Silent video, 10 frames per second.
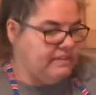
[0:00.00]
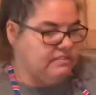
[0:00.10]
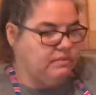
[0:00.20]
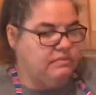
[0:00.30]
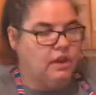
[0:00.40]

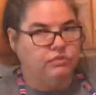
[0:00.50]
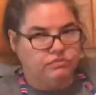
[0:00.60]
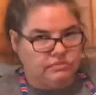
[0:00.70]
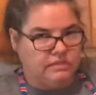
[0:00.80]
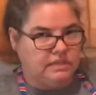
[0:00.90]
so those
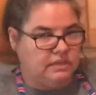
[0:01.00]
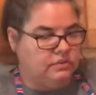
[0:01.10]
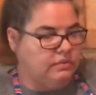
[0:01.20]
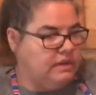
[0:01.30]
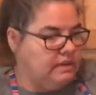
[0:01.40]
are the
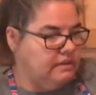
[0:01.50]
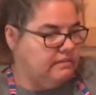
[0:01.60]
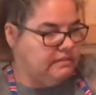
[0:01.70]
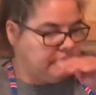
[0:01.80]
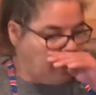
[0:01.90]

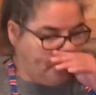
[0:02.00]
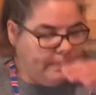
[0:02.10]
ingredients, and so